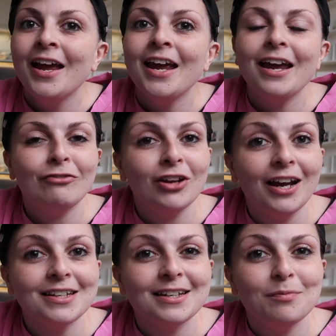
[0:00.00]
If you
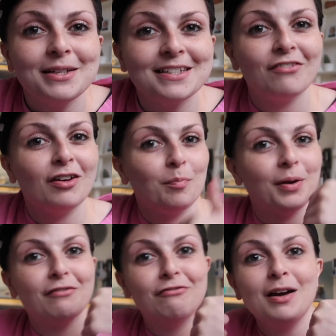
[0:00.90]
liked it, please give it a
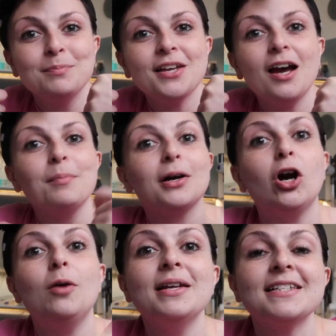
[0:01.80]
big thumbs up.
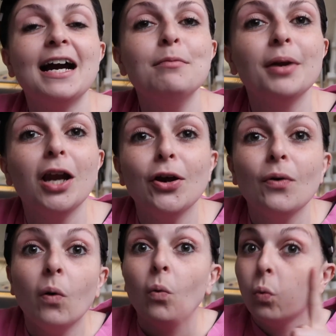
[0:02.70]
Comment down below
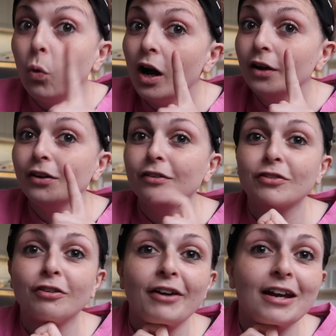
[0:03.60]
one of
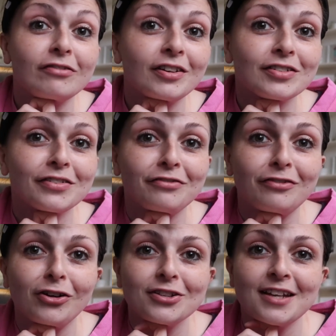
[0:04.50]
your favourites
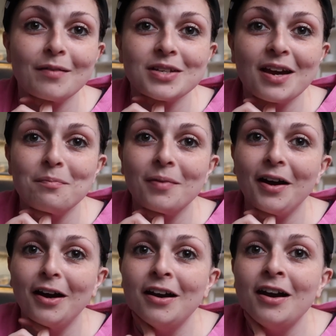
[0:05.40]
for
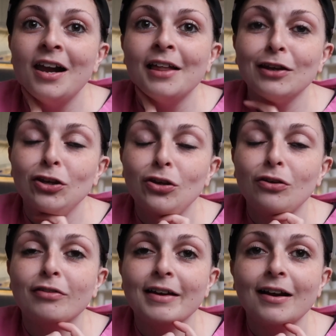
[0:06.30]
September that you
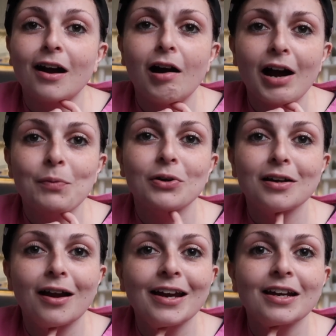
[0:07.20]
think I would
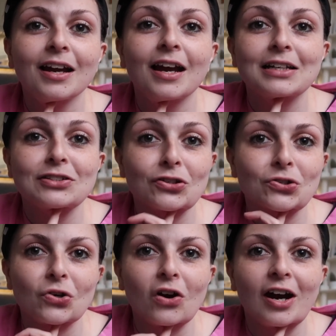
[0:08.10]
like to
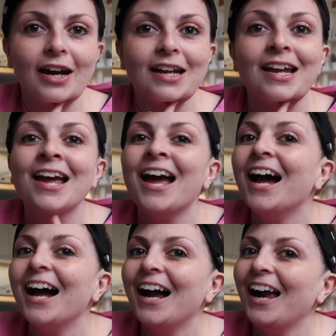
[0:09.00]
try.
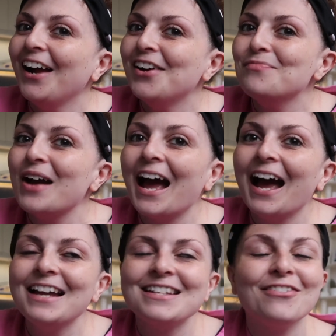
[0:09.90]

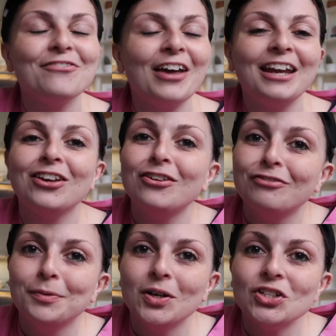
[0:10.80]
And thank you
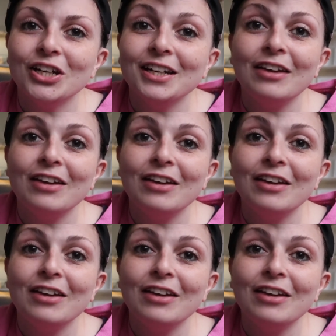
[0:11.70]
for watching.